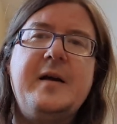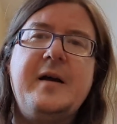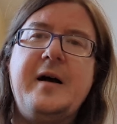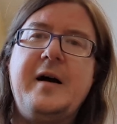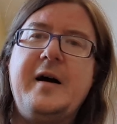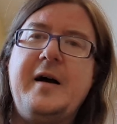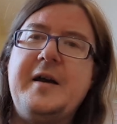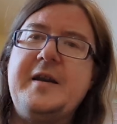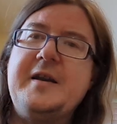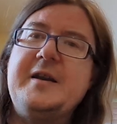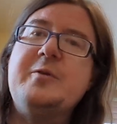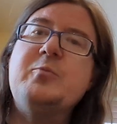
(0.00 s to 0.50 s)

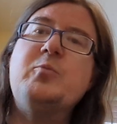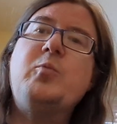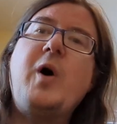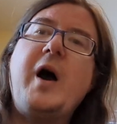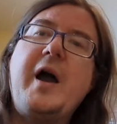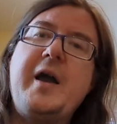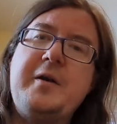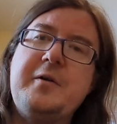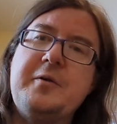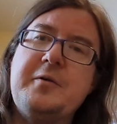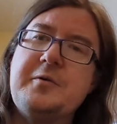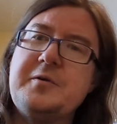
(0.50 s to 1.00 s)
And in
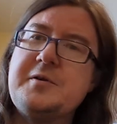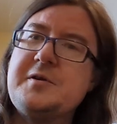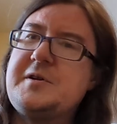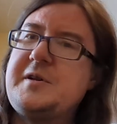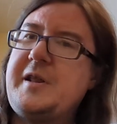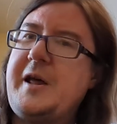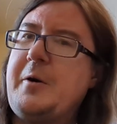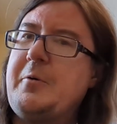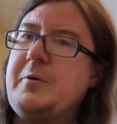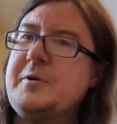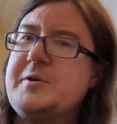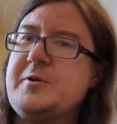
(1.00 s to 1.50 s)
Wales,
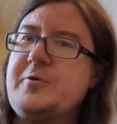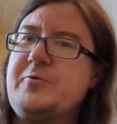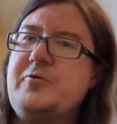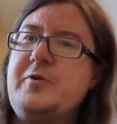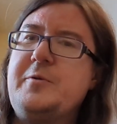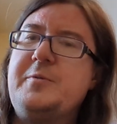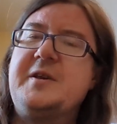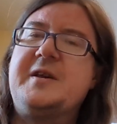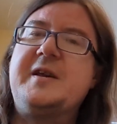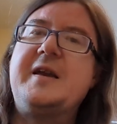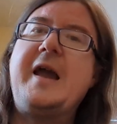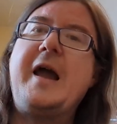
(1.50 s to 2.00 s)
there was a
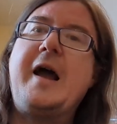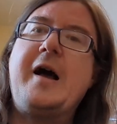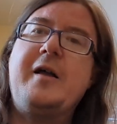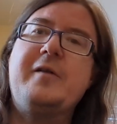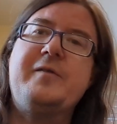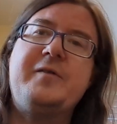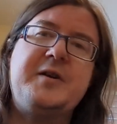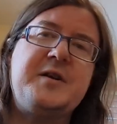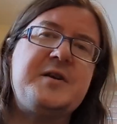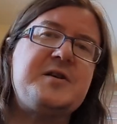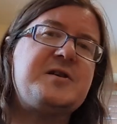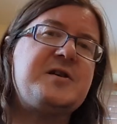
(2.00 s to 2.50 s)
group, the
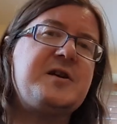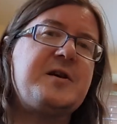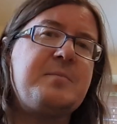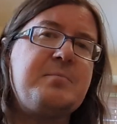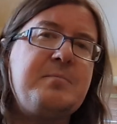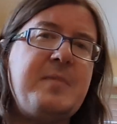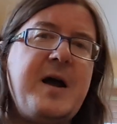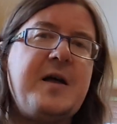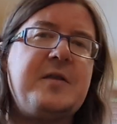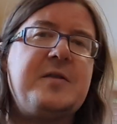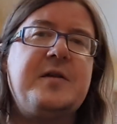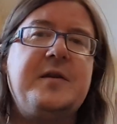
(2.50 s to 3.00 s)
Calvinistic
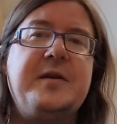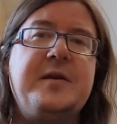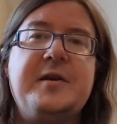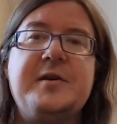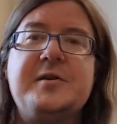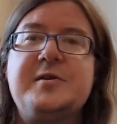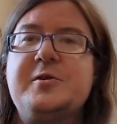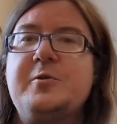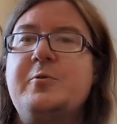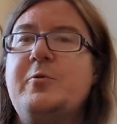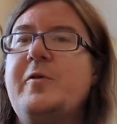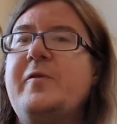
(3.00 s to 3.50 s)

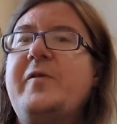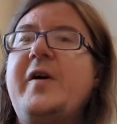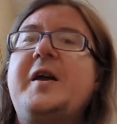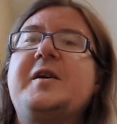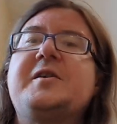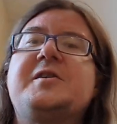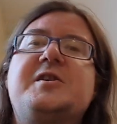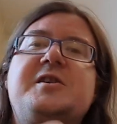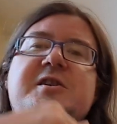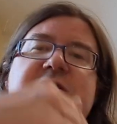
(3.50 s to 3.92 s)
Methodists, who were very